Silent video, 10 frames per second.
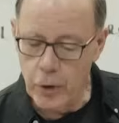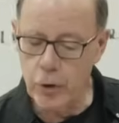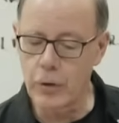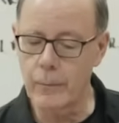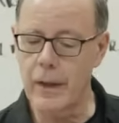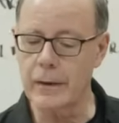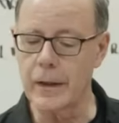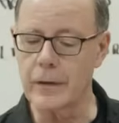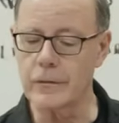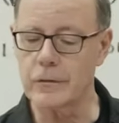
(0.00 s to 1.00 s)
Who among
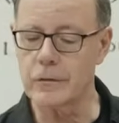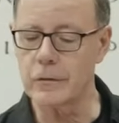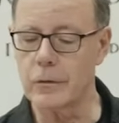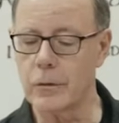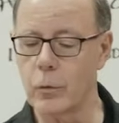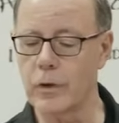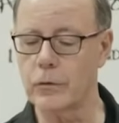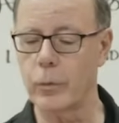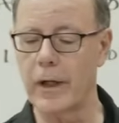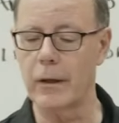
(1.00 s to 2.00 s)
us will
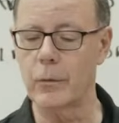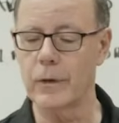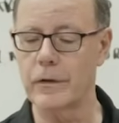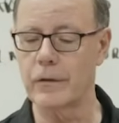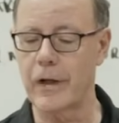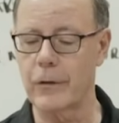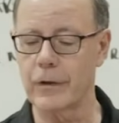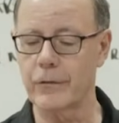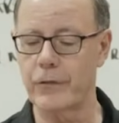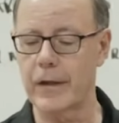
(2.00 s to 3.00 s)
dwell with the
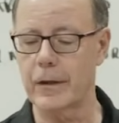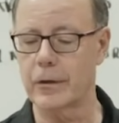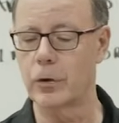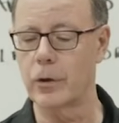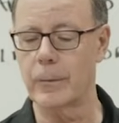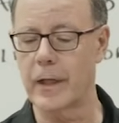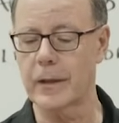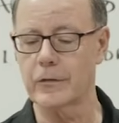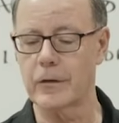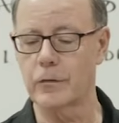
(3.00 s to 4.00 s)
devouring fire? Who among
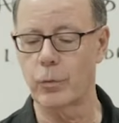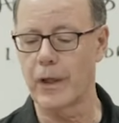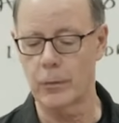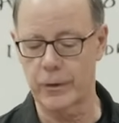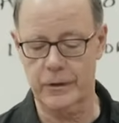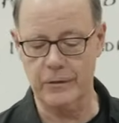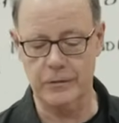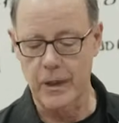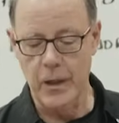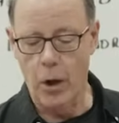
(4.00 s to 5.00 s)
us can dwell with
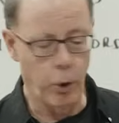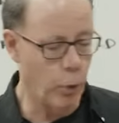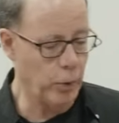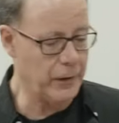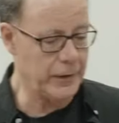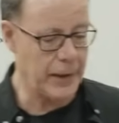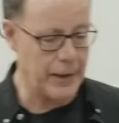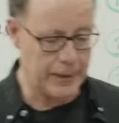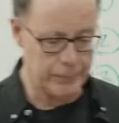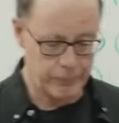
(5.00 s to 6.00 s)
this holy
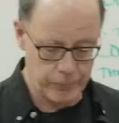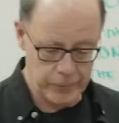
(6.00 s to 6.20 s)
God?